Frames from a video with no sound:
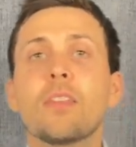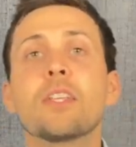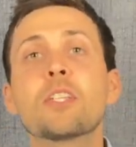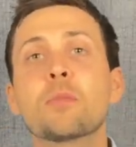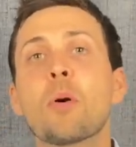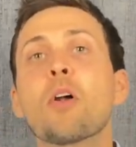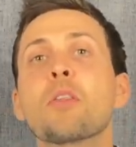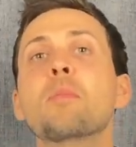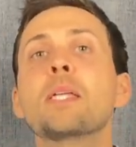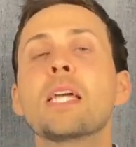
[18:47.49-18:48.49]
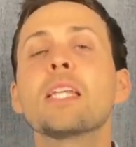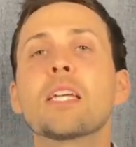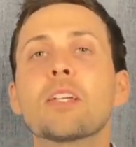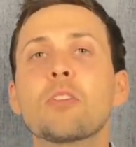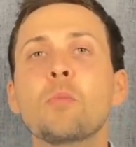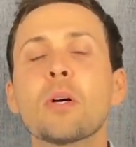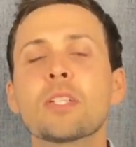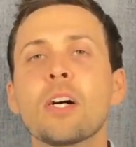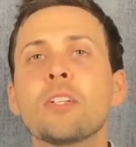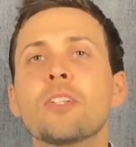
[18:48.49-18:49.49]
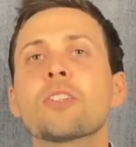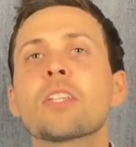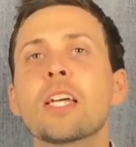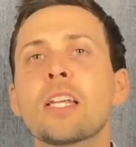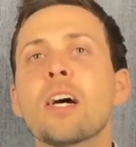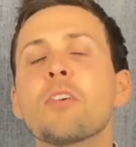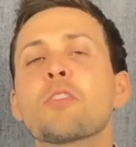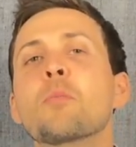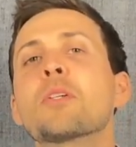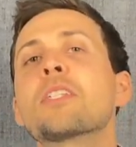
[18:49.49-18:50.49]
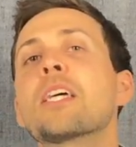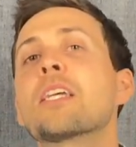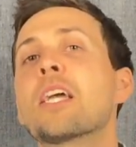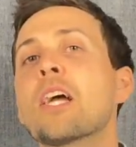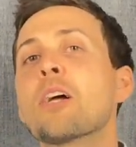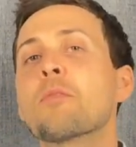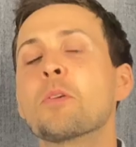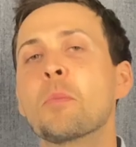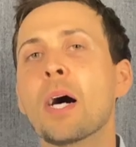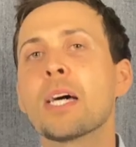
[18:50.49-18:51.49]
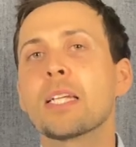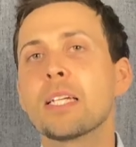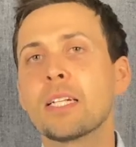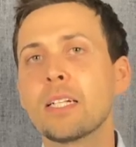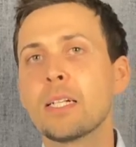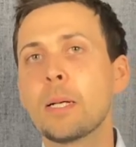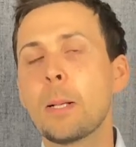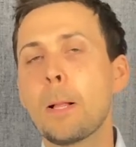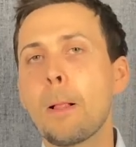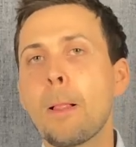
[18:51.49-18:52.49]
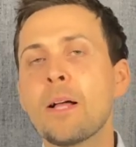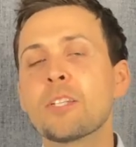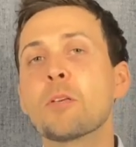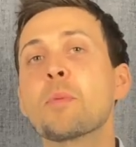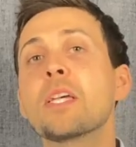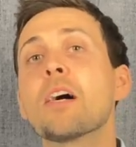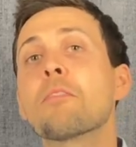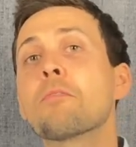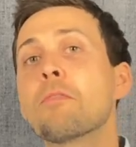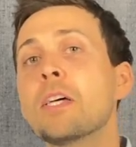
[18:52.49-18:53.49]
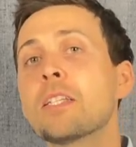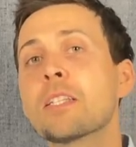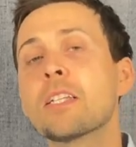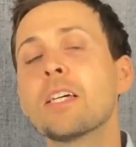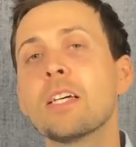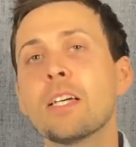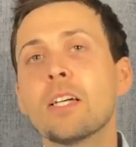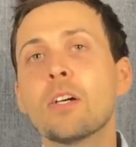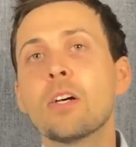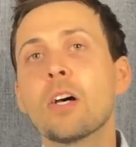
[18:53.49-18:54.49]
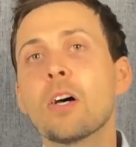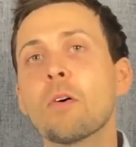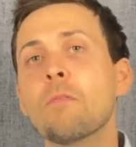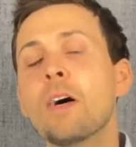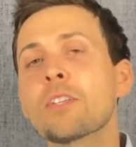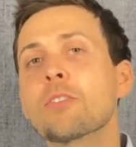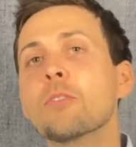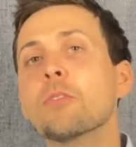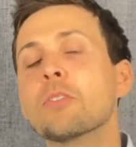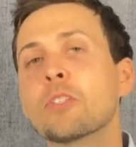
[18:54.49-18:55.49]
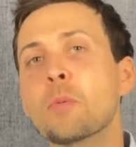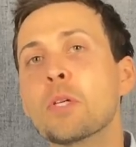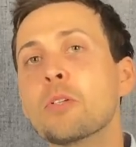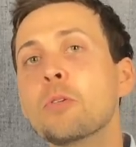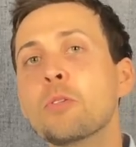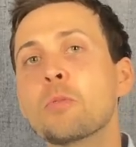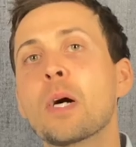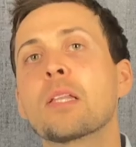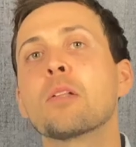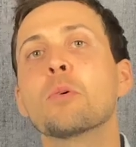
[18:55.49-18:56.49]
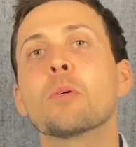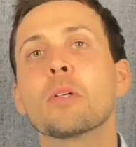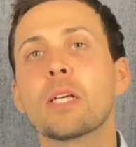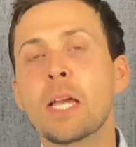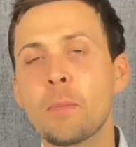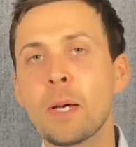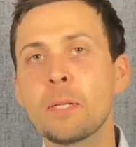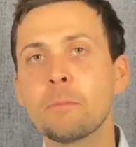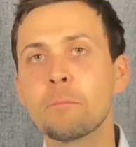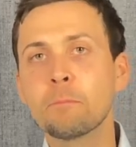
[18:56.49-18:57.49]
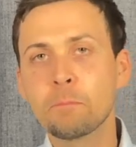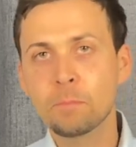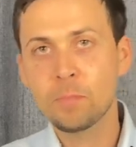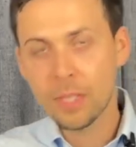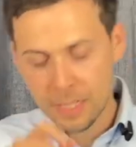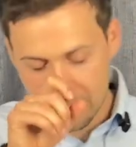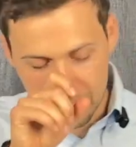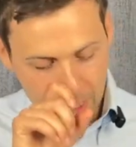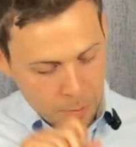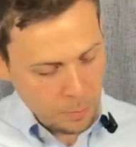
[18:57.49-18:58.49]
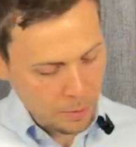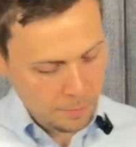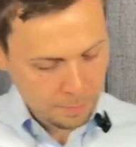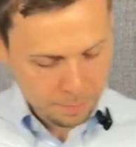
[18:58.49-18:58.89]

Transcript: this is part of the beginning. You must understand health, you must take care of your body to be a fit vessel to be used by the Lord. Amen. Let's continue on.